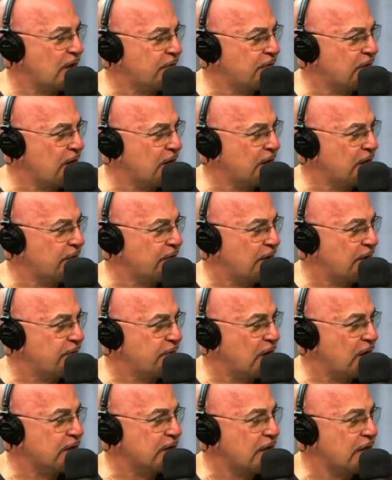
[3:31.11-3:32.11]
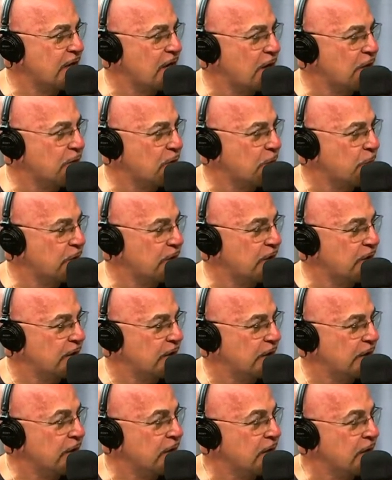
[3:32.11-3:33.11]
i've kind of i've not cut it out
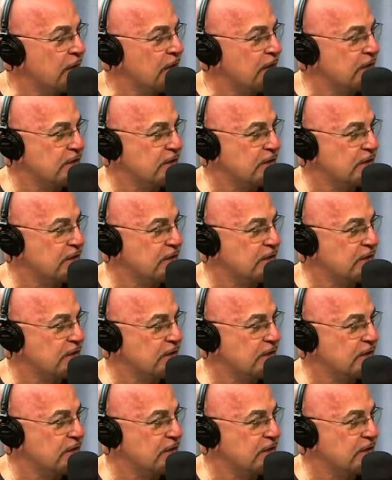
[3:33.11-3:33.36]
completely